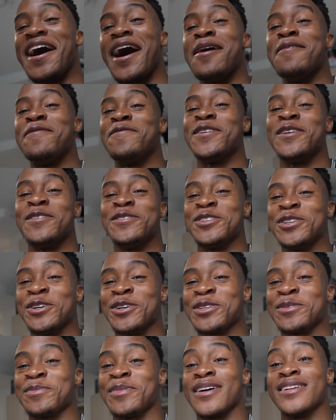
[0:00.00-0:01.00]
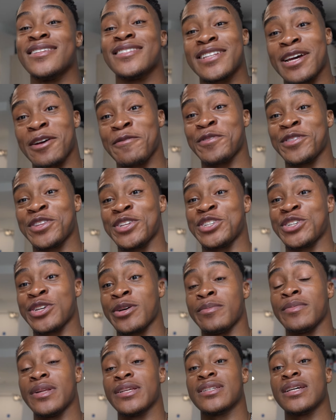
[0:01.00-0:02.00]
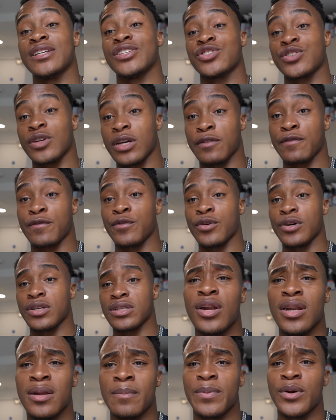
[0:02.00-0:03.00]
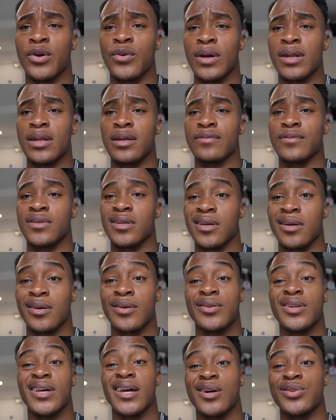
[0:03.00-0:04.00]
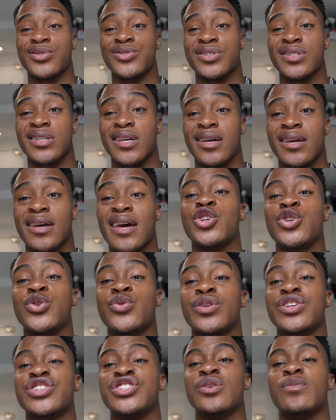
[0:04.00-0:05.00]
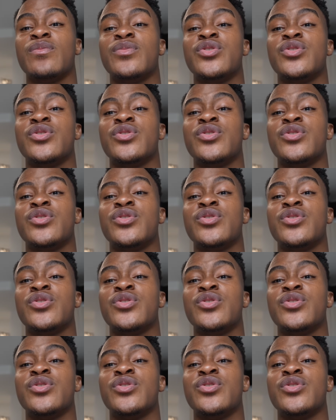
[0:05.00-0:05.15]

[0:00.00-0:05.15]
I'm full of jokes, man. It's time for the gym. Let's get straight forward. Olympic weightlifting. Nothing else to say. Cue the gym